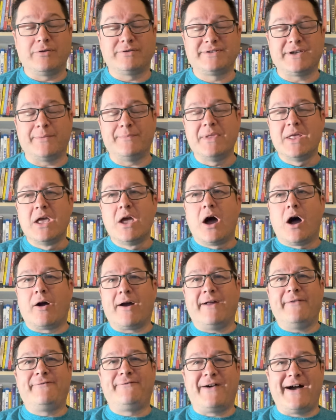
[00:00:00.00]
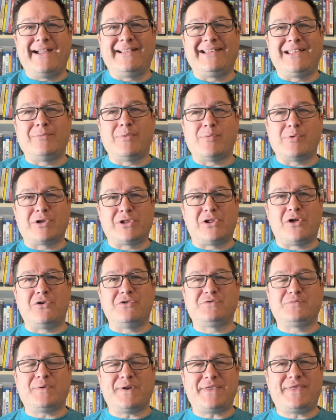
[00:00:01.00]
So, all right, finally, we will
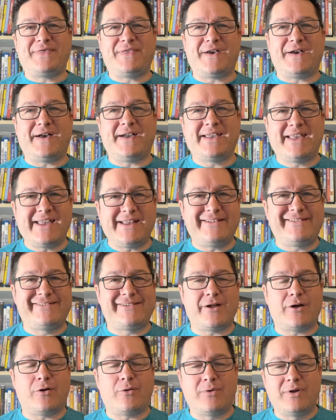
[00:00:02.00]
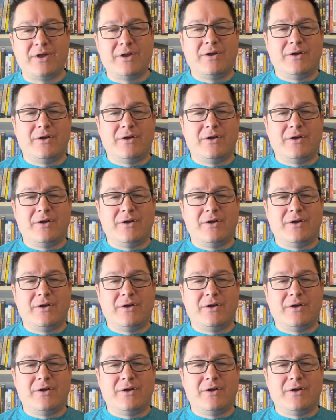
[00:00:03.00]
close with uh, a kid show.